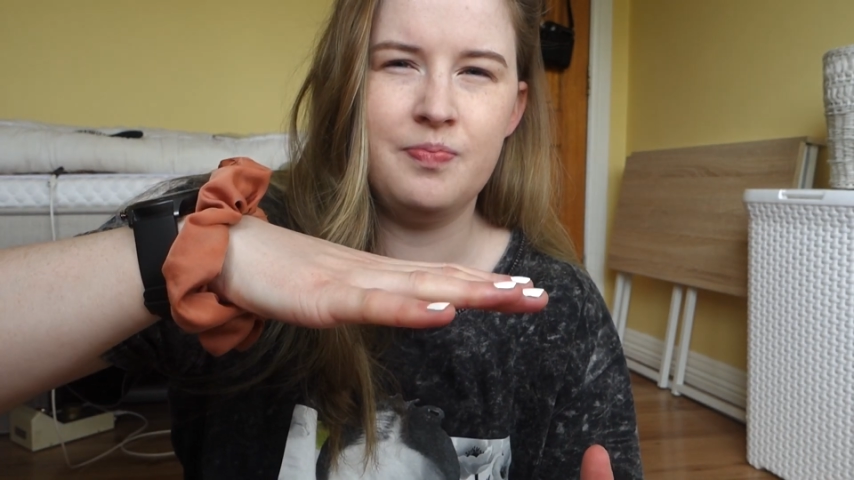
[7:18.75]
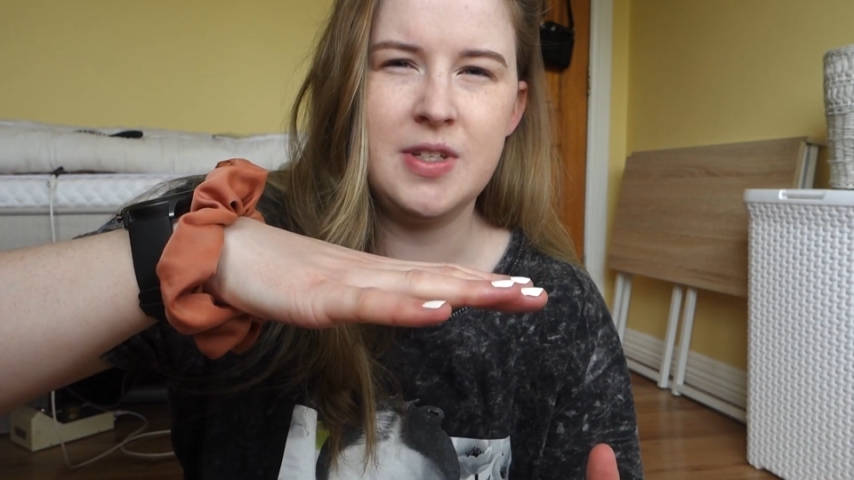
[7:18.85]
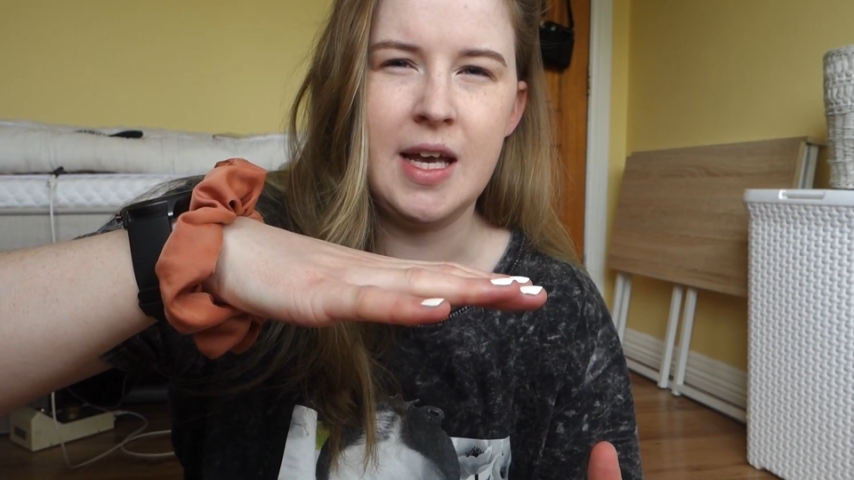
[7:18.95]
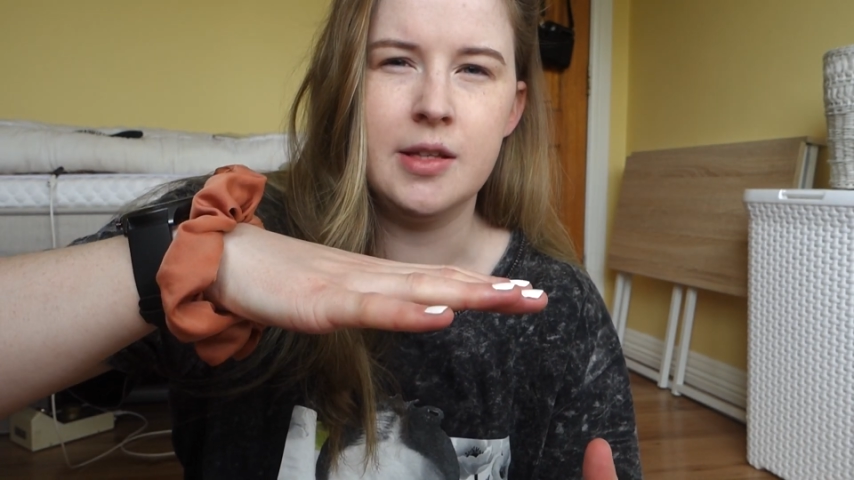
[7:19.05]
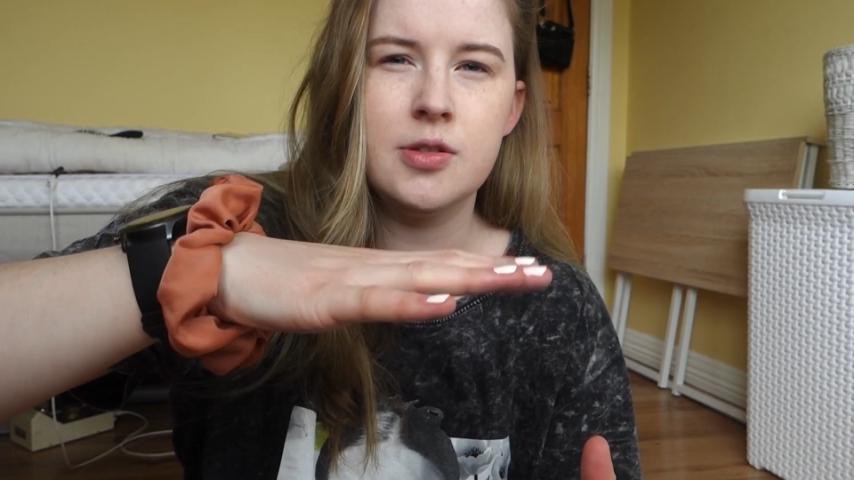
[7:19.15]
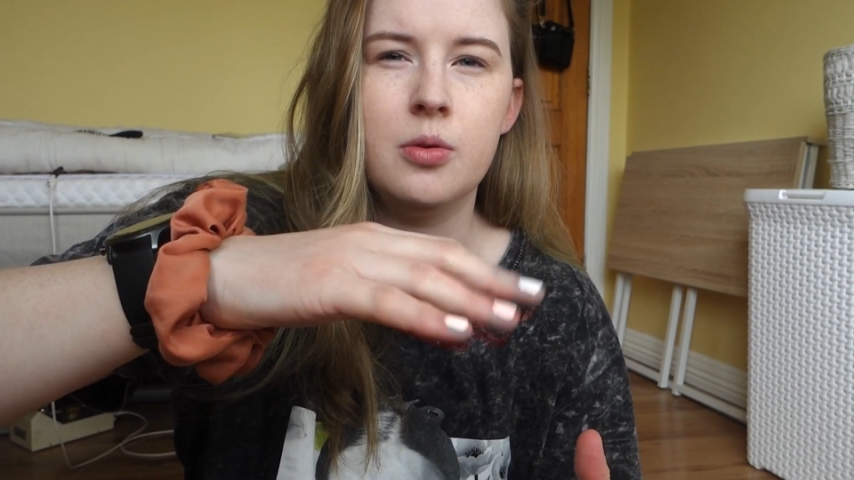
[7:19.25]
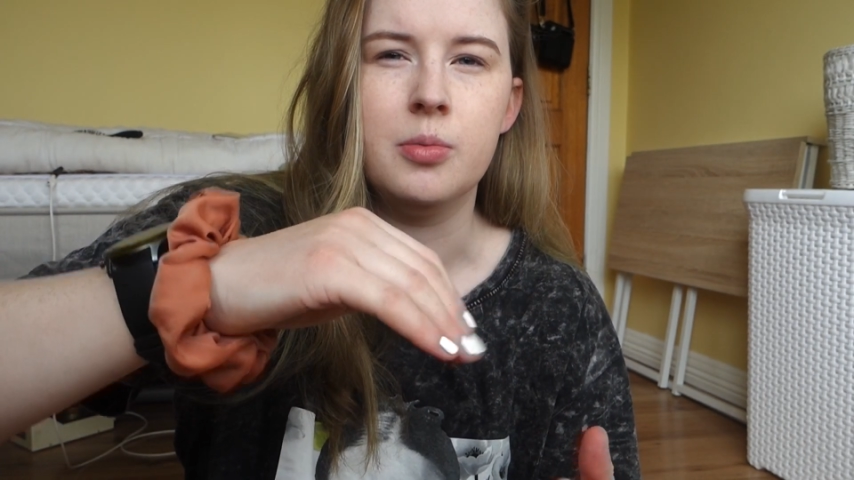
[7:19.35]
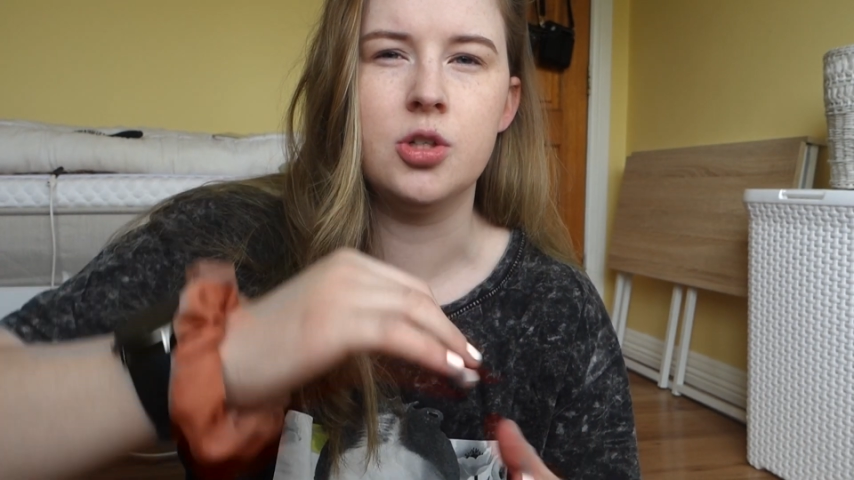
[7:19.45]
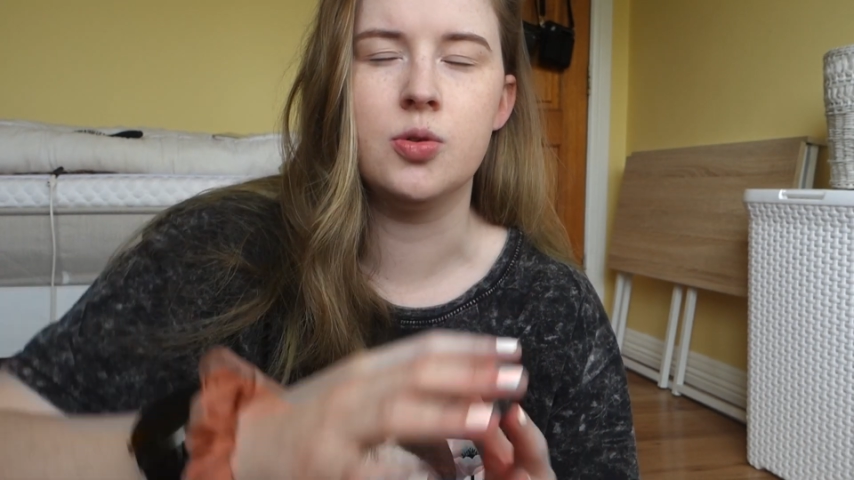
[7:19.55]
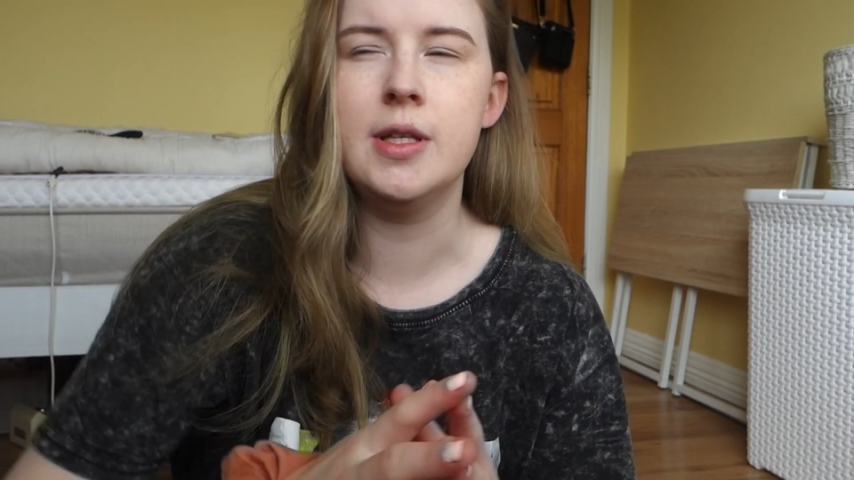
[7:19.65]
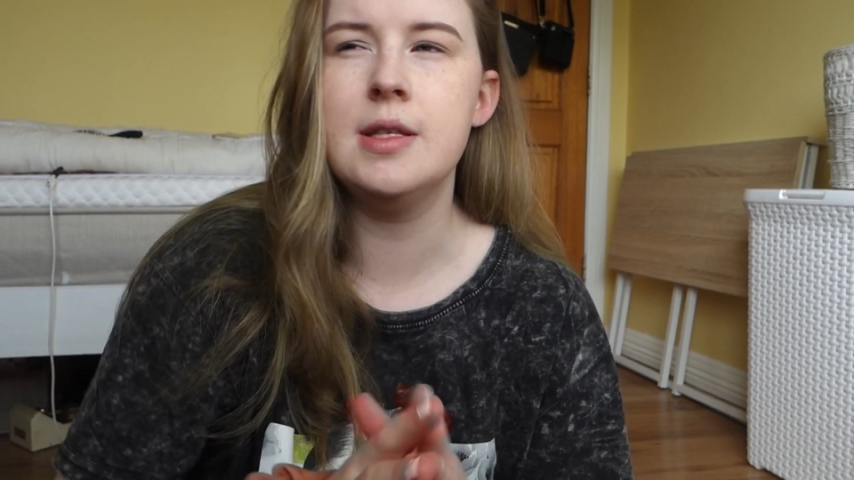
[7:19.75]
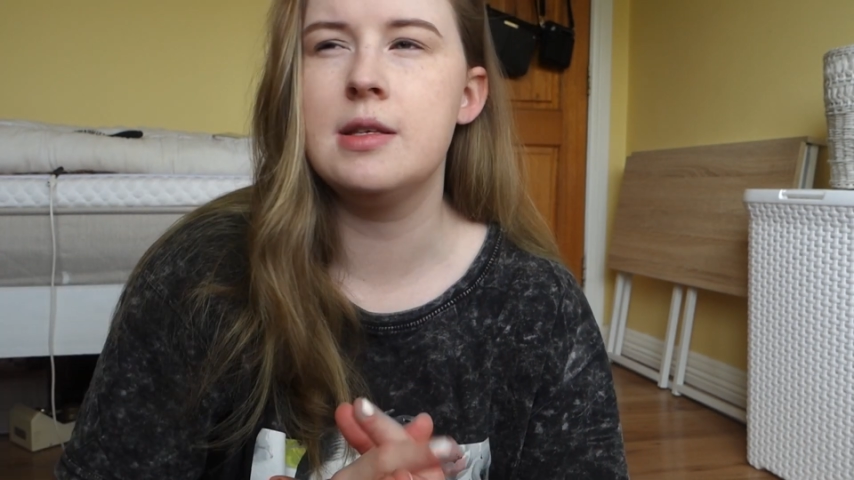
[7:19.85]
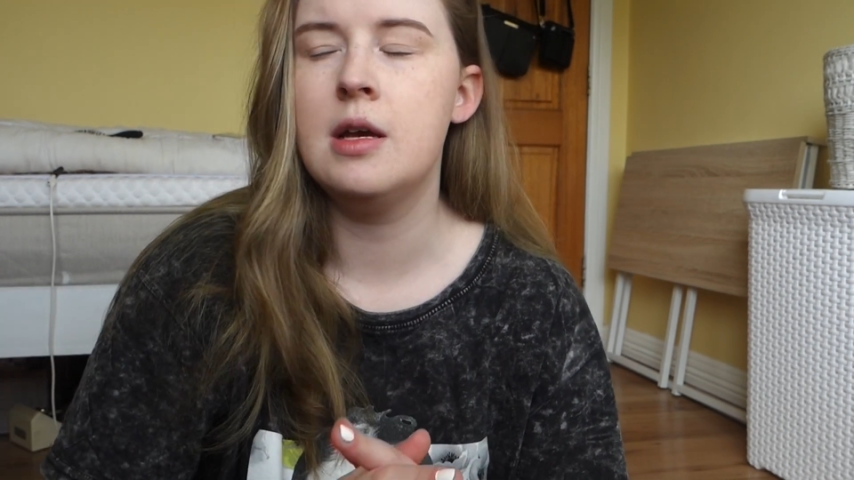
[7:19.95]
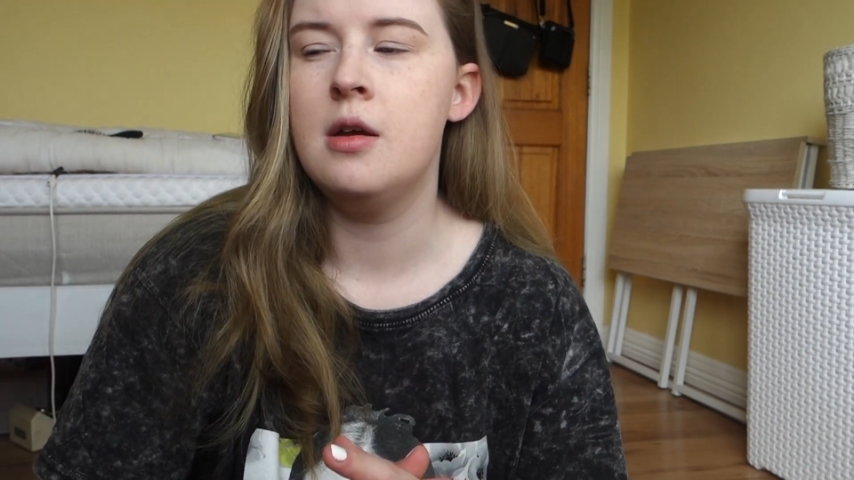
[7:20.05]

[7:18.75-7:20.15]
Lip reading: tense all my joints,